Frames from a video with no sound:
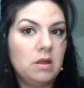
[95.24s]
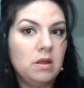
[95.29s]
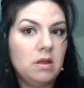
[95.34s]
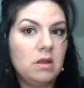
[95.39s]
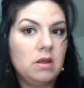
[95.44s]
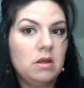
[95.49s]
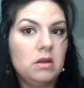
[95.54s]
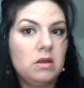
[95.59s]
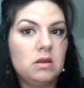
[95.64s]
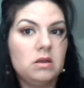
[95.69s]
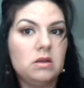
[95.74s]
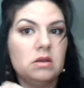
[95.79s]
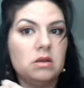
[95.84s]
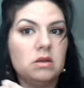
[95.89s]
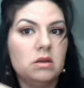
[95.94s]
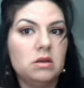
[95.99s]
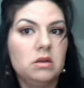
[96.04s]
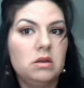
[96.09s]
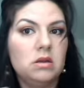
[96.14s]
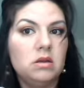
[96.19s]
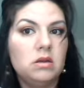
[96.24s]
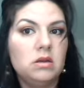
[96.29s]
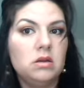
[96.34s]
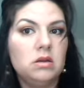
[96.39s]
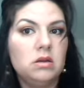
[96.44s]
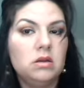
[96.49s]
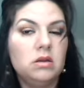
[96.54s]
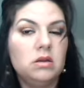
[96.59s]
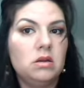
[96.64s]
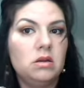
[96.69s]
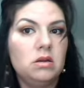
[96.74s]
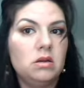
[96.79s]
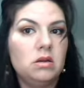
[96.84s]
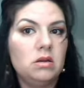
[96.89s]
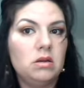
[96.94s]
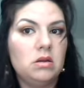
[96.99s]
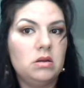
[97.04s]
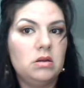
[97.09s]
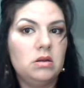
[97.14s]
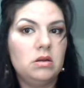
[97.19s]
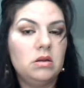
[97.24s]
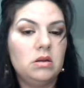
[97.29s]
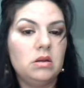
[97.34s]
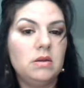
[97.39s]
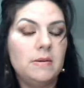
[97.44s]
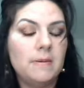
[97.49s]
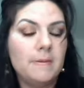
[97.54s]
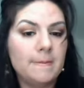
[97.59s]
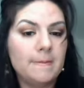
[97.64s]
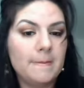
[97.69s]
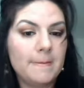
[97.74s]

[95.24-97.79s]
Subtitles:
No one is speaking in this clip.